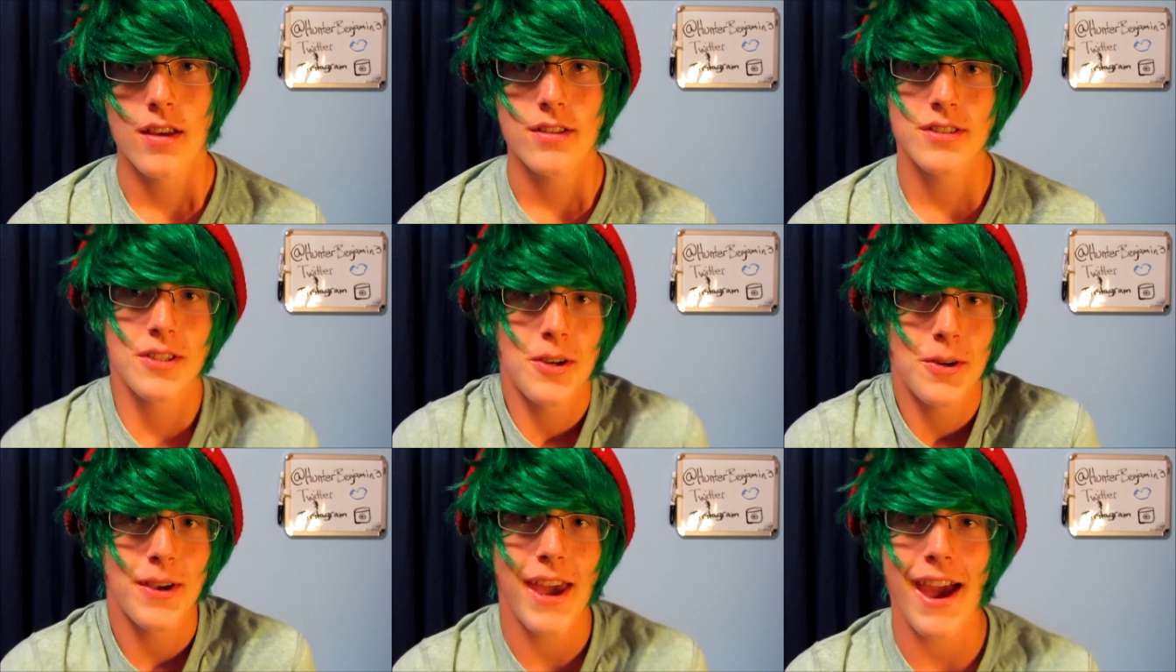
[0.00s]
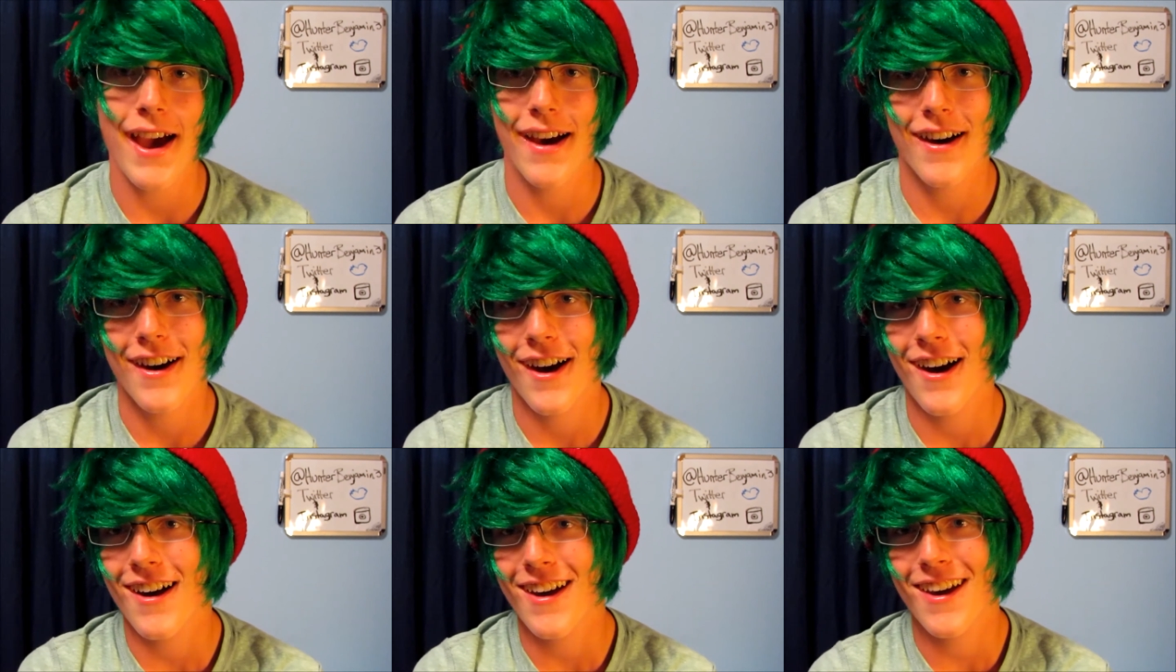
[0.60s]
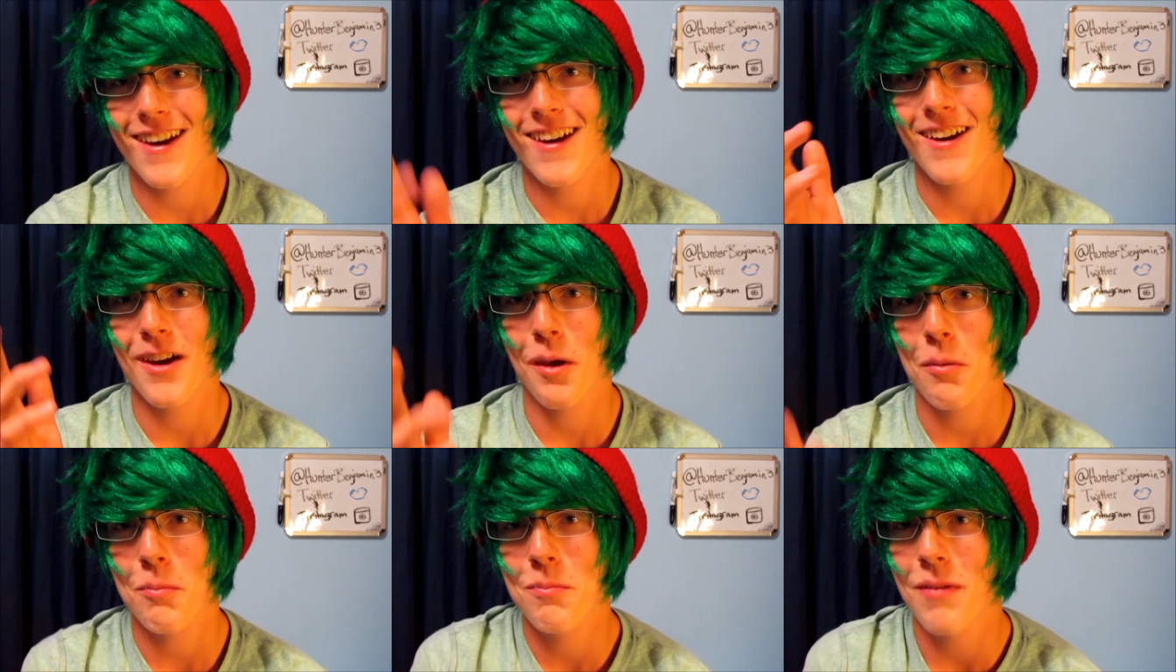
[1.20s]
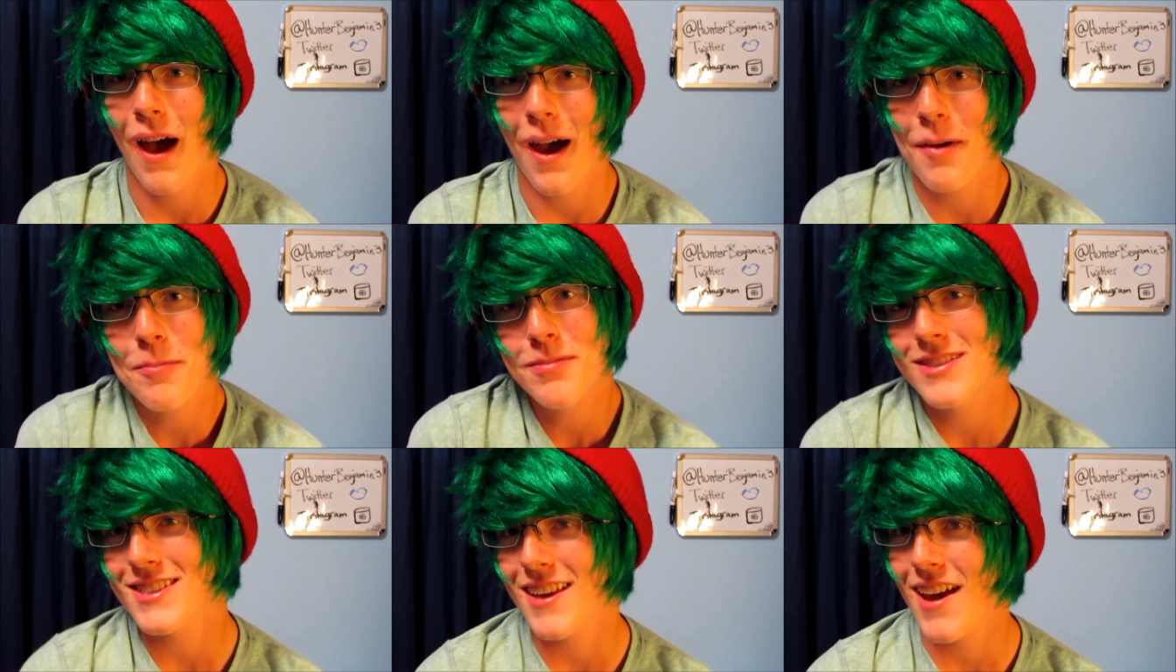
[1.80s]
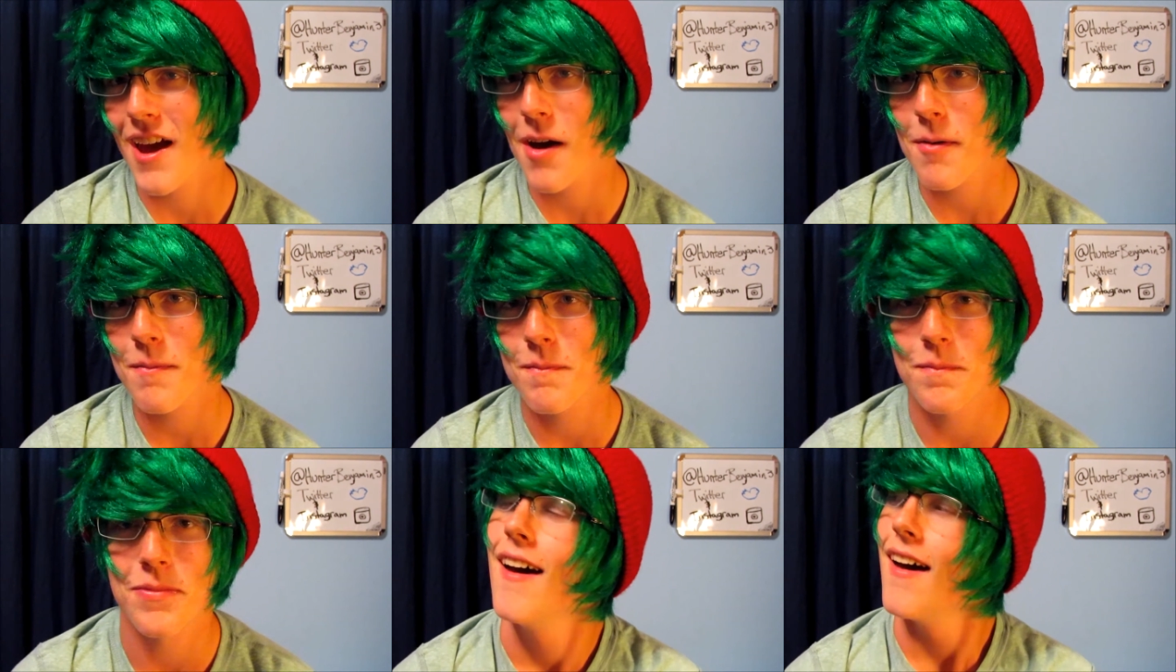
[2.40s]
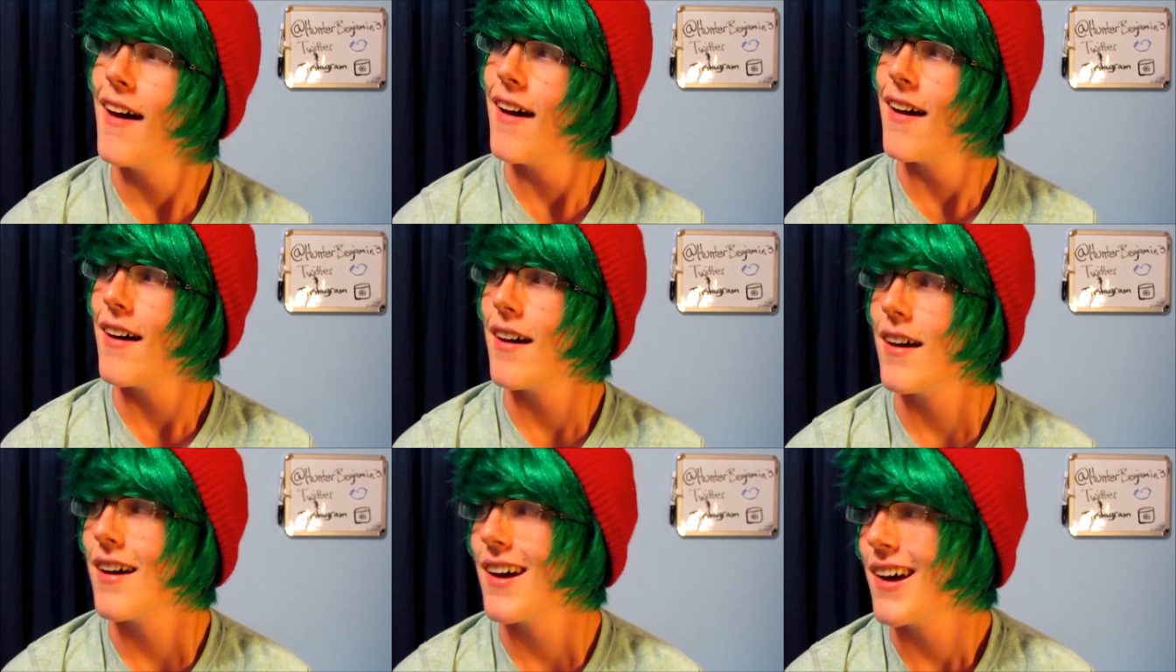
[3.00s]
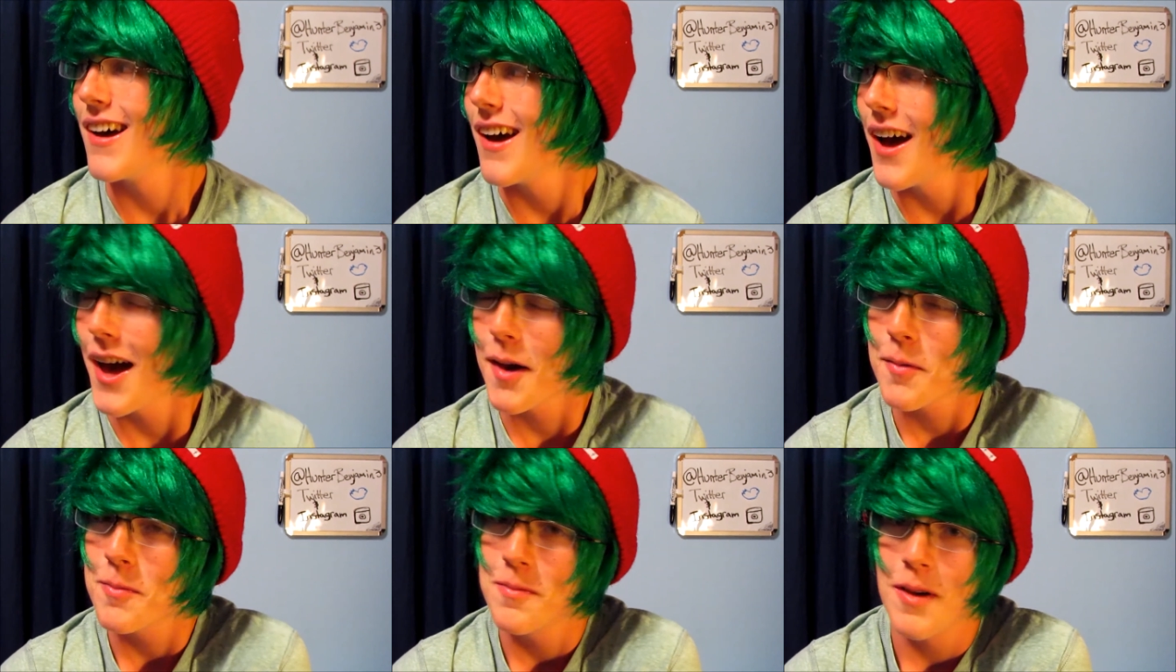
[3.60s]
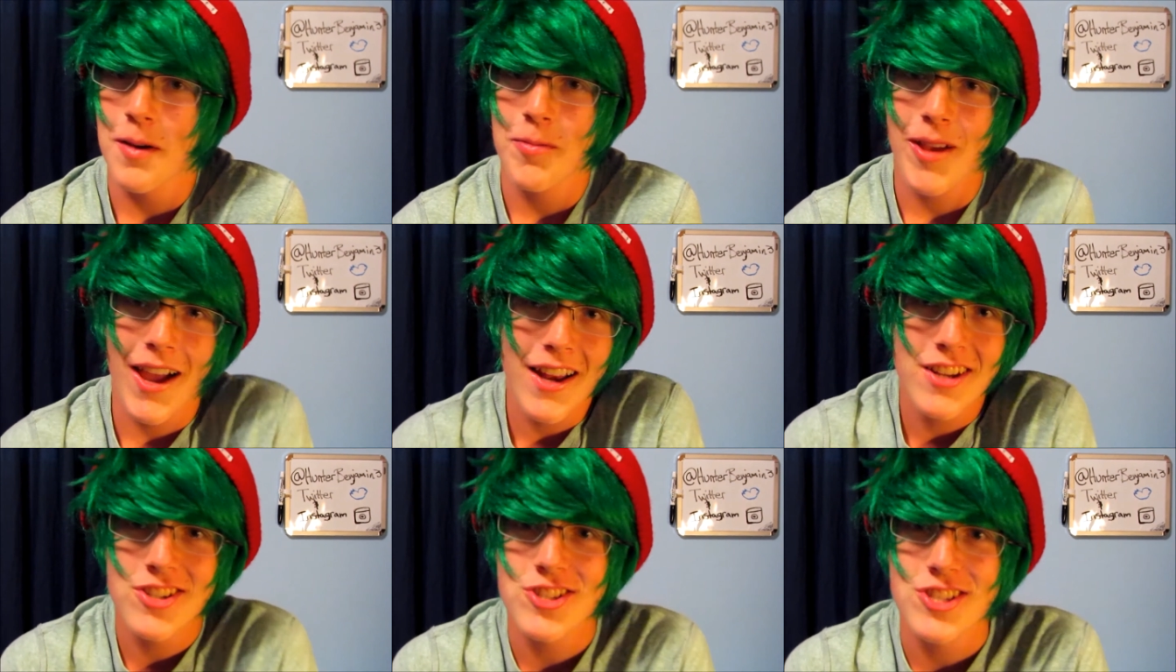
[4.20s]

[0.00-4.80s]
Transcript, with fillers: So, yeah, hi, I'm Sam. I'm kind of